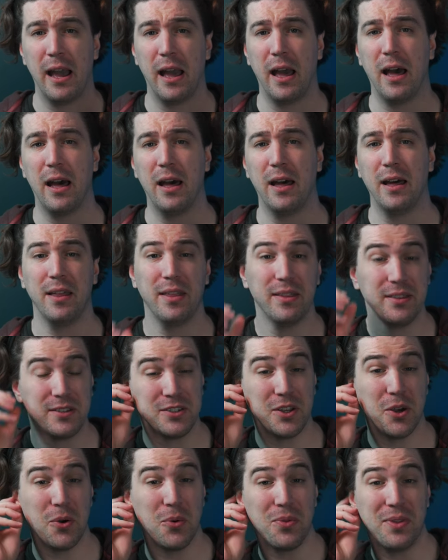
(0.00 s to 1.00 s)
Uh,
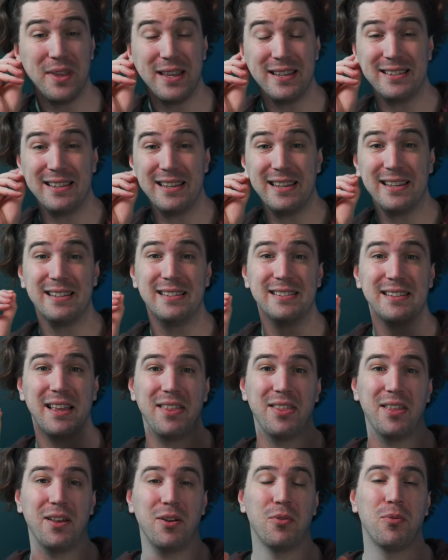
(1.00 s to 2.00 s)
so this is
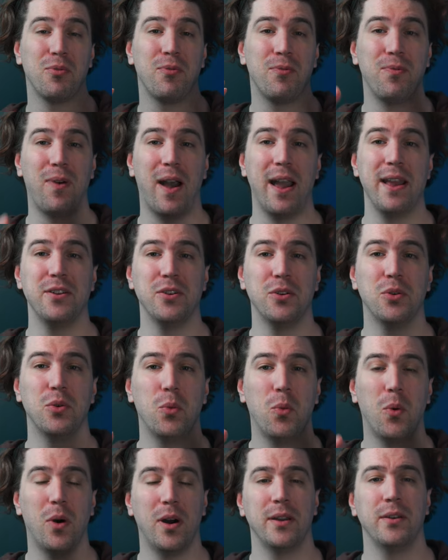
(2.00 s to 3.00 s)
the
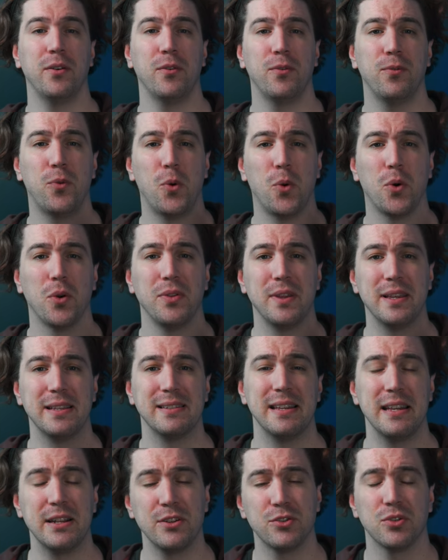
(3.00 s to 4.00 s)
final one for
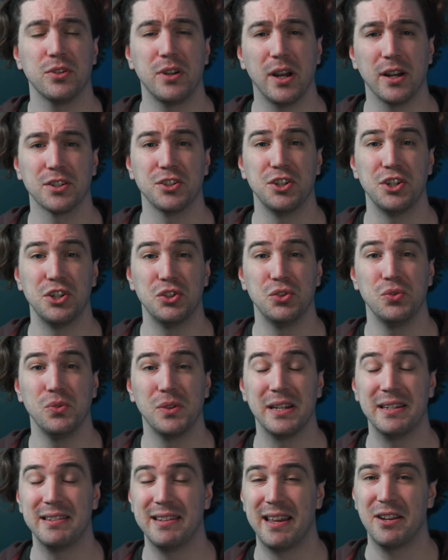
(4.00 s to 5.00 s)
this introduction to
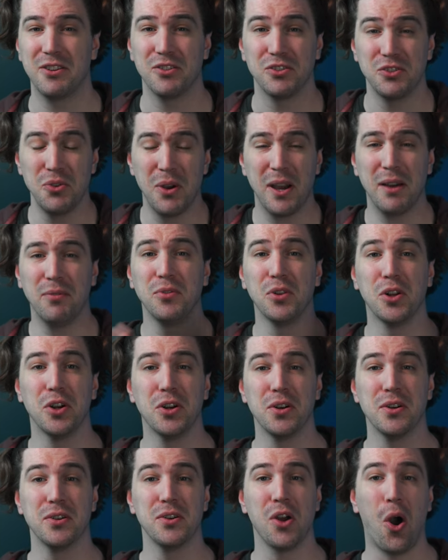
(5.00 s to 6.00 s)
containers. You have
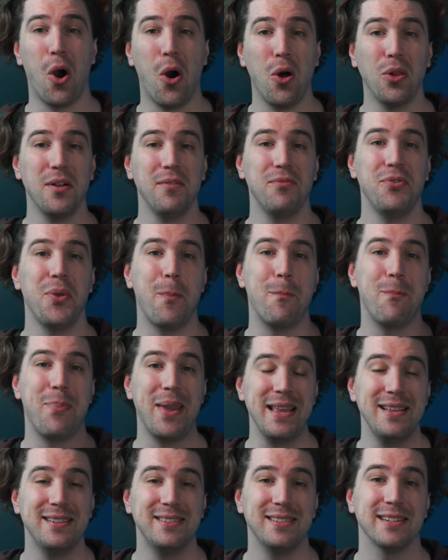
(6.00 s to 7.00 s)
learned all of the
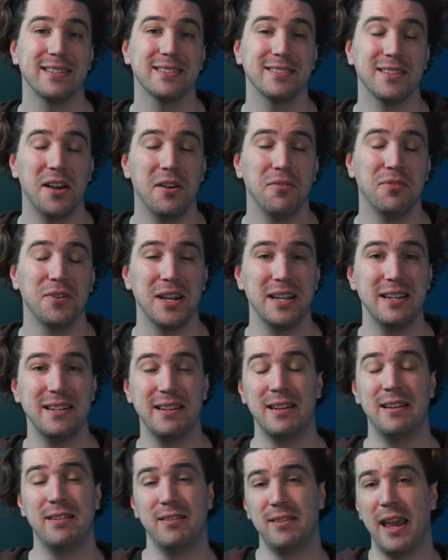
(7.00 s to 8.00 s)
basics of
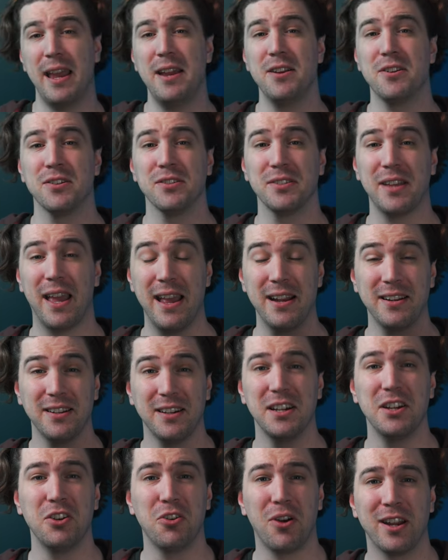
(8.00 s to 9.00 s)
containers and
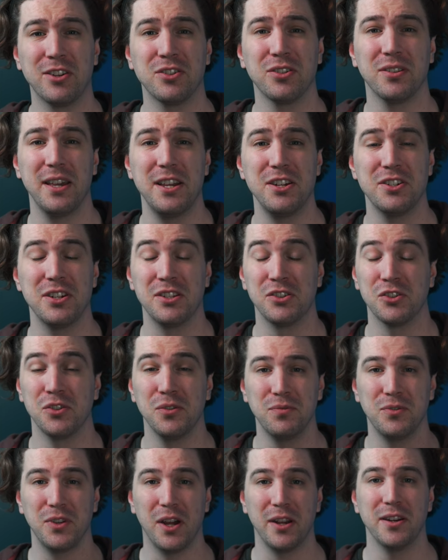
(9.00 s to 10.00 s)
congratulations,
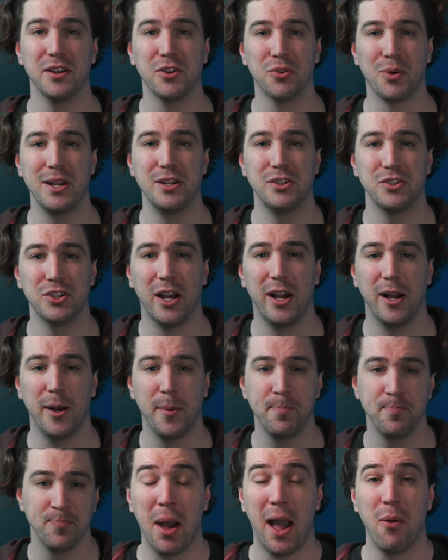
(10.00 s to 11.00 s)
you've done a great
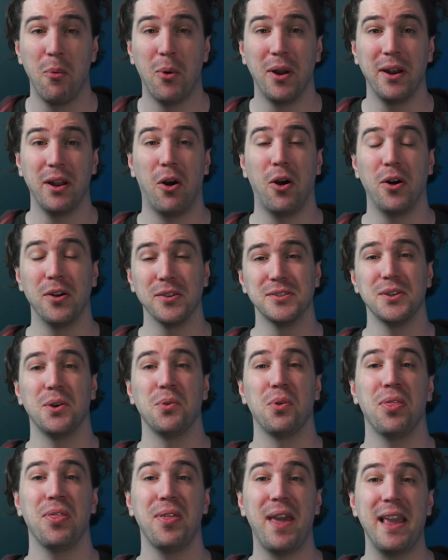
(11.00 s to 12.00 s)
job. I wanna also
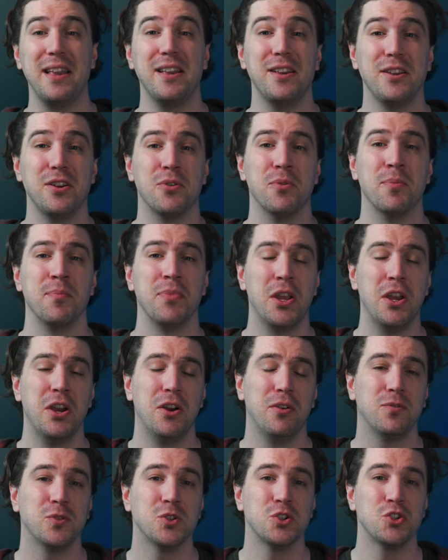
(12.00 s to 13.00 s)
thank you
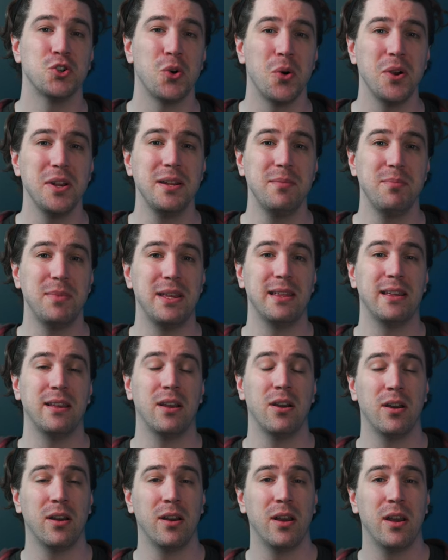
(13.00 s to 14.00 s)
for joining
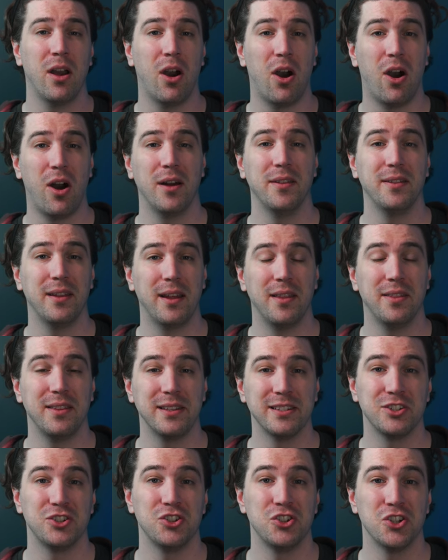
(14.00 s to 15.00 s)
me on
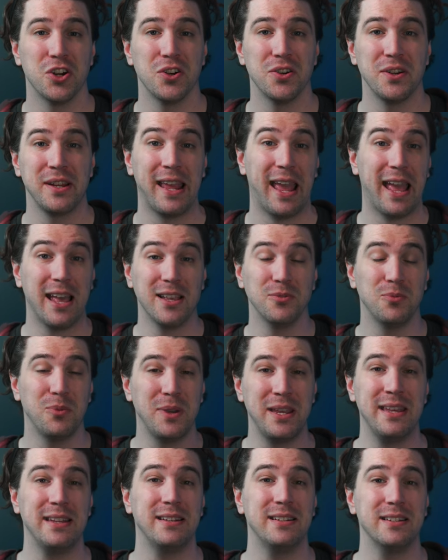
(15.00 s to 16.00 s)
this journey as
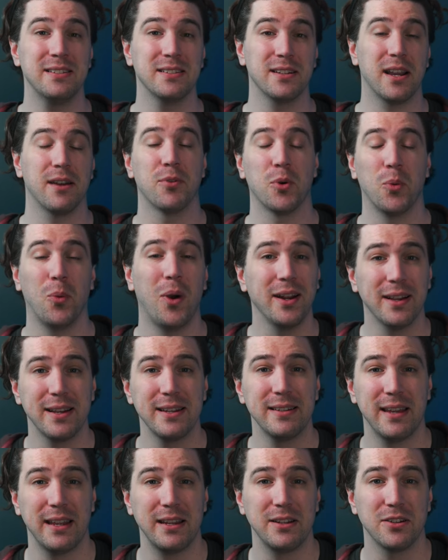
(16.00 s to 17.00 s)
we discover what
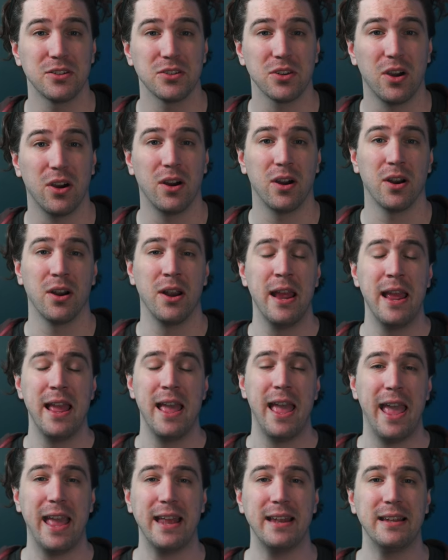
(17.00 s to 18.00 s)
containers are
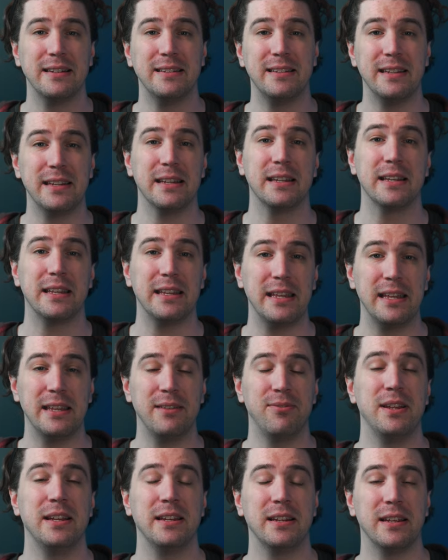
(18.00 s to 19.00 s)
and dig
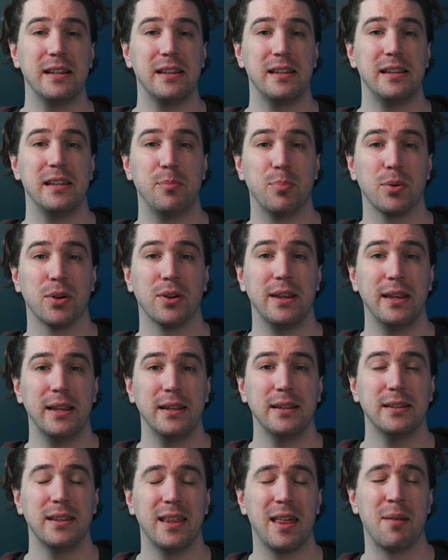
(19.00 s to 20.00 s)
even deeper
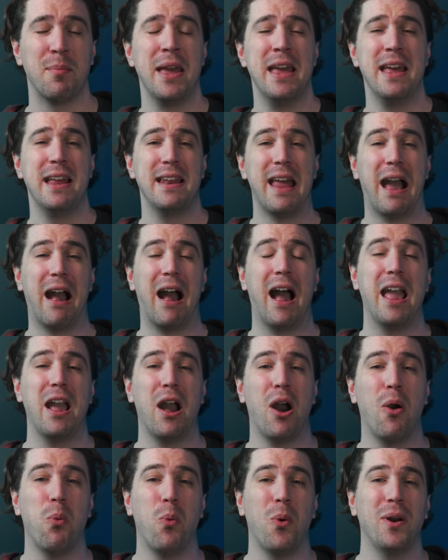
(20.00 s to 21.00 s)
into them. Now, I,
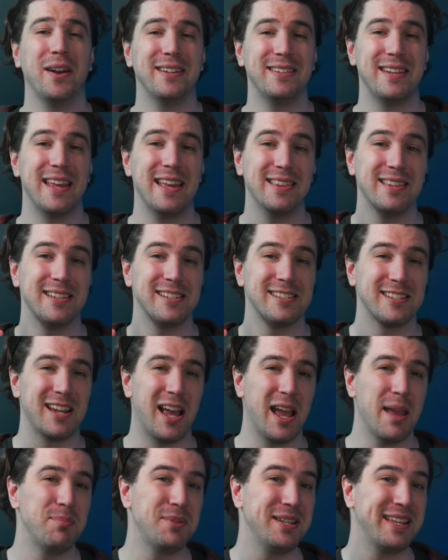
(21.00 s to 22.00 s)
I want to take this
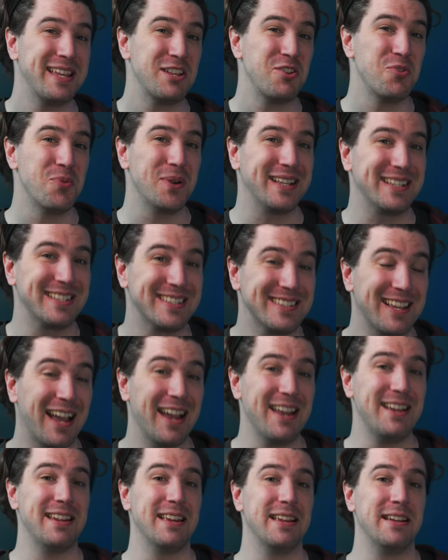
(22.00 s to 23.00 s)
time to get you
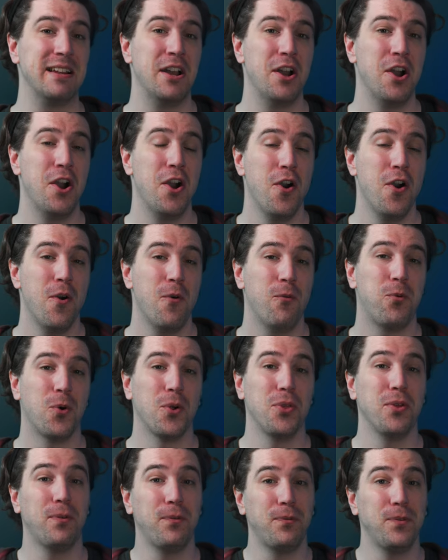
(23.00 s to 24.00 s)
excited
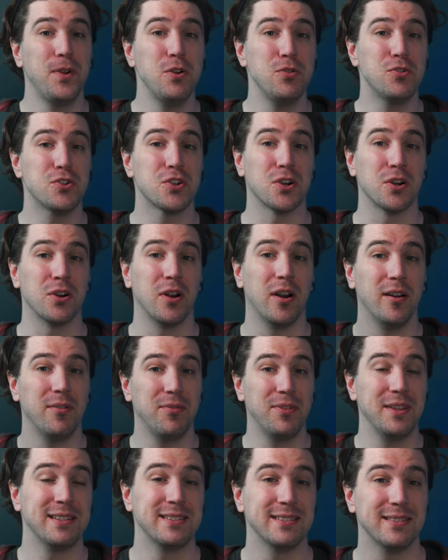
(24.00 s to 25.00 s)
for the future
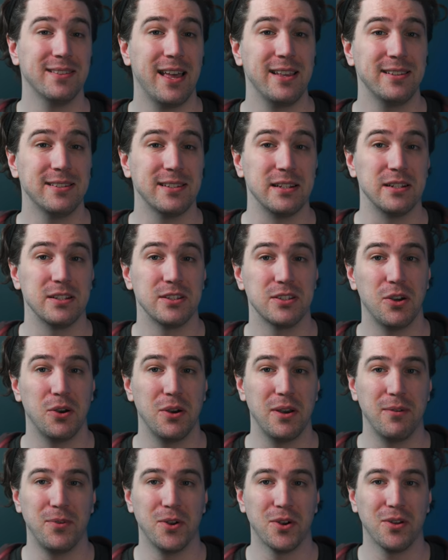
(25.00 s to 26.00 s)
of this lesson.
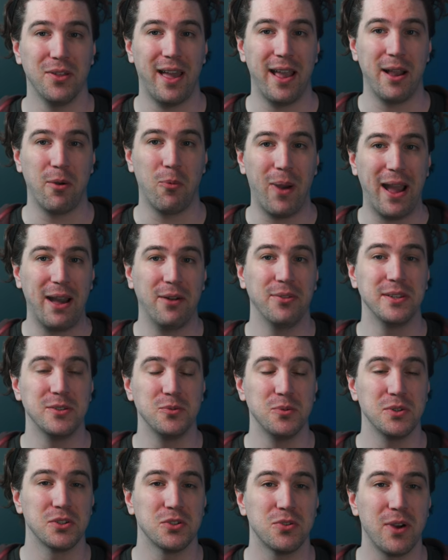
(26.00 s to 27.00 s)
So if you're like, wow,
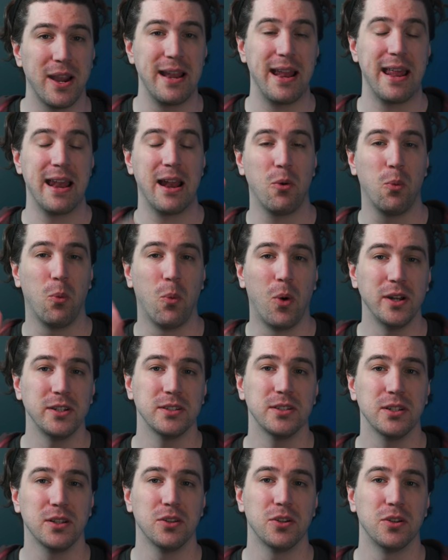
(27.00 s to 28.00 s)
this was great and I
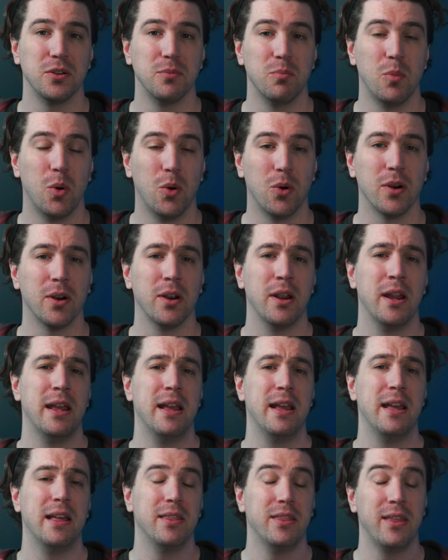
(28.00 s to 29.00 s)
want to learn more,
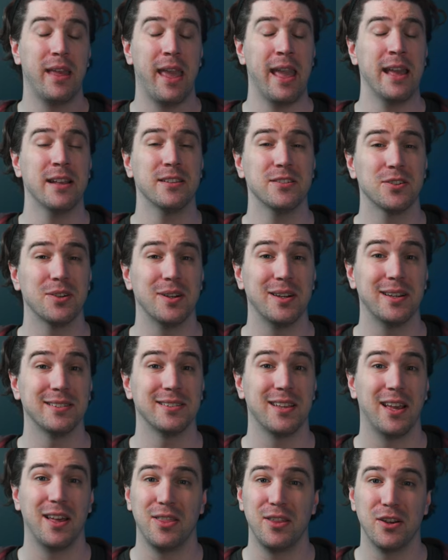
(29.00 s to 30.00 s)
the answer
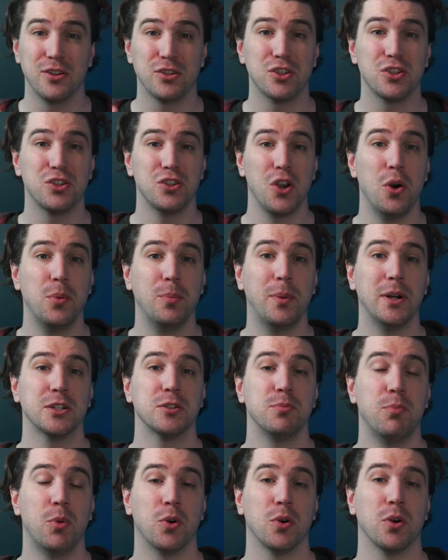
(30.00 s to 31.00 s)
is there's so
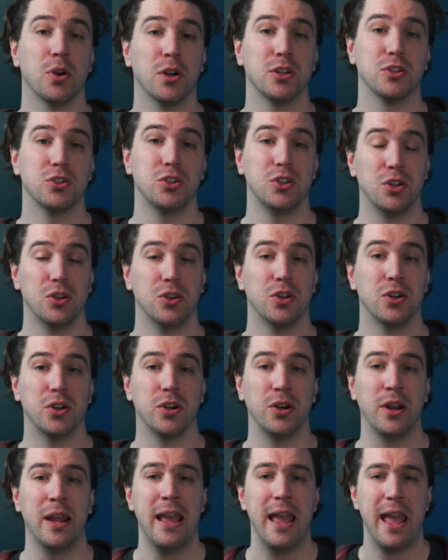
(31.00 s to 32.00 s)
much more to
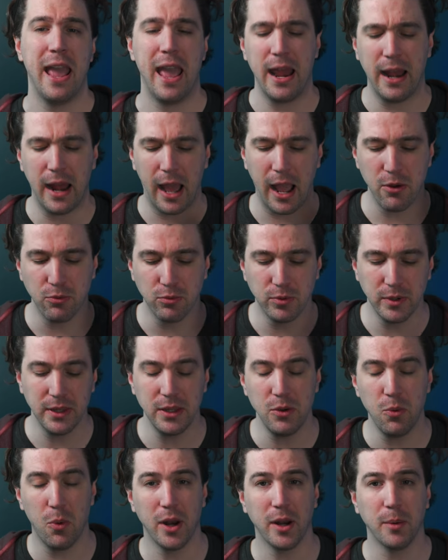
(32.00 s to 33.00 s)
learn. And I
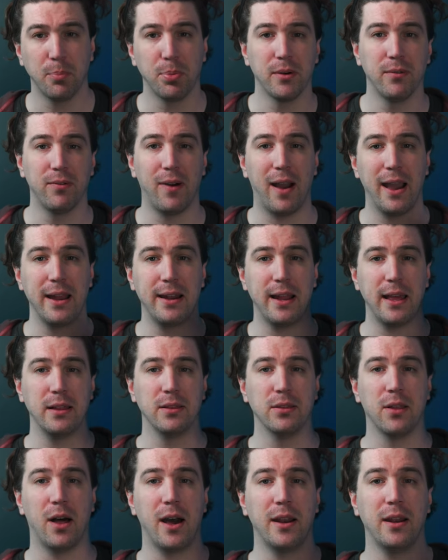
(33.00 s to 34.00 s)
really want to provide
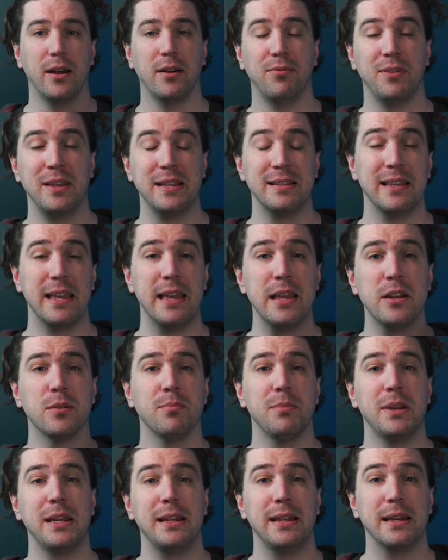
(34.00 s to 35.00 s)
a lot of these
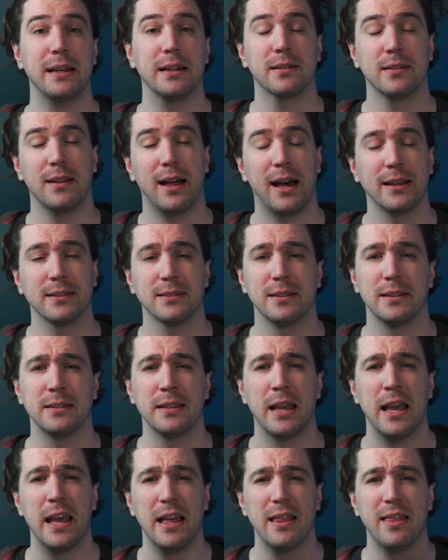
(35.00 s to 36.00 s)
intermediate
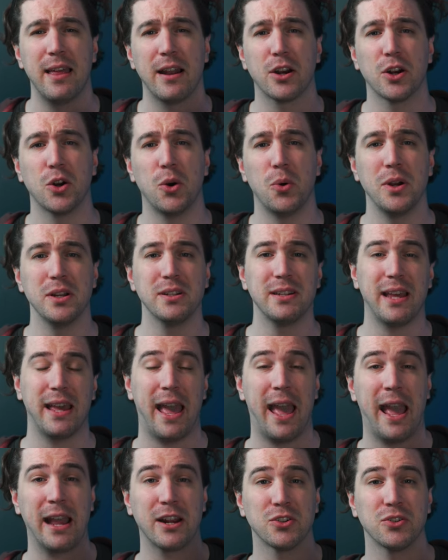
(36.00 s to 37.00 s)
classes that are going
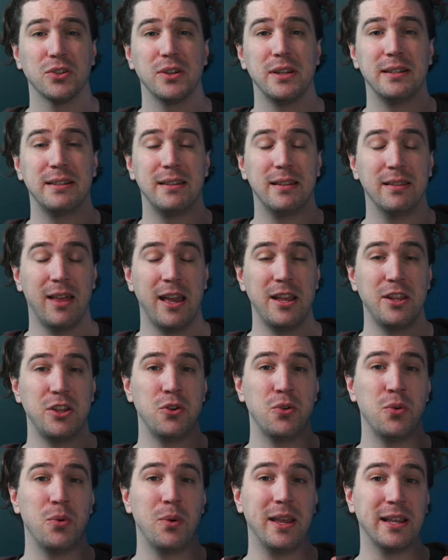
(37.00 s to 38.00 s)
to actually let
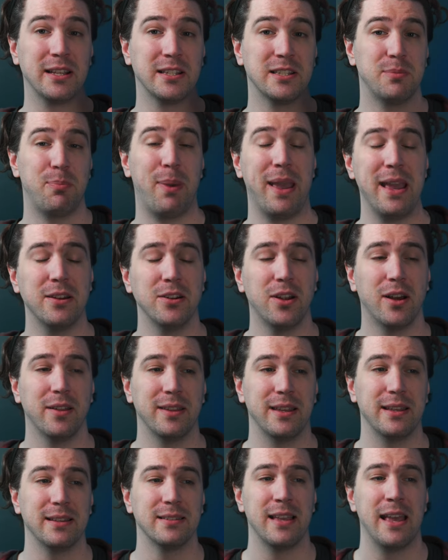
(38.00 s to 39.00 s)
you expand
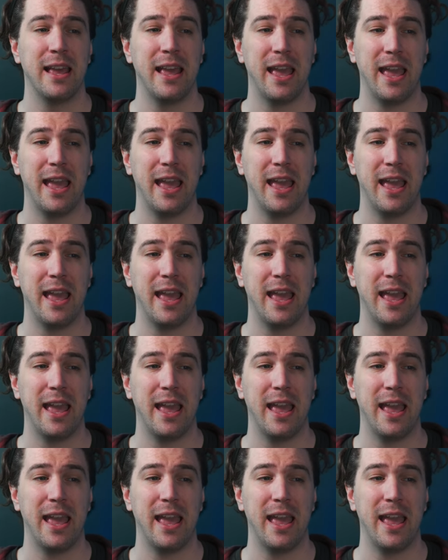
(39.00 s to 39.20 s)
on this